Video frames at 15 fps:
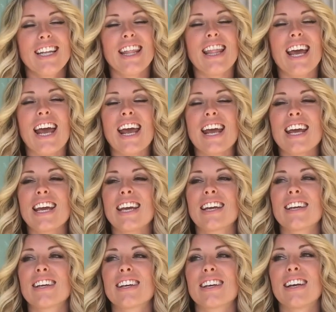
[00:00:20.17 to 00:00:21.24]

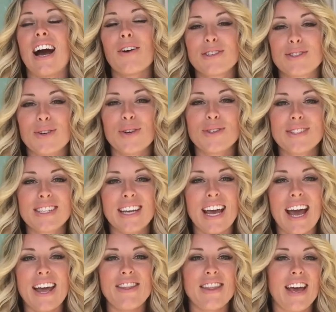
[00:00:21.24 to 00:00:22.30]
they got results
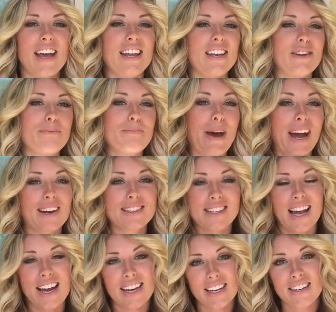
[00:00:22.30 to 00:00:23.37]
and then
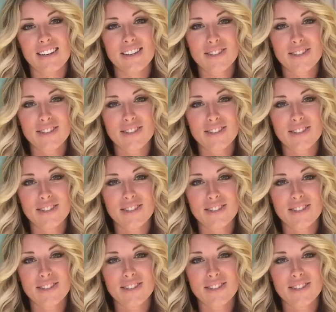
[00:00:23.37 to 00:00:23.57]
backslided.